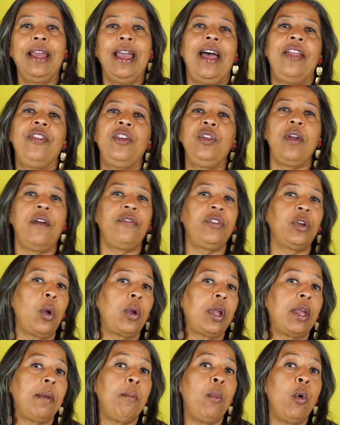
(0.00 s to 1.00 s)
and then you have to
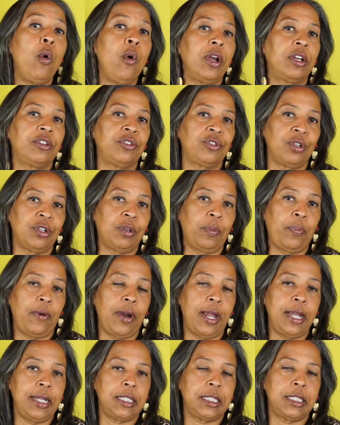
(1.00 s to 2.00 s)
go get more external
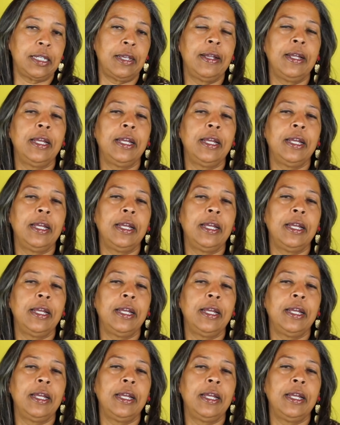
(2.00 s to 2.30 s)
praise.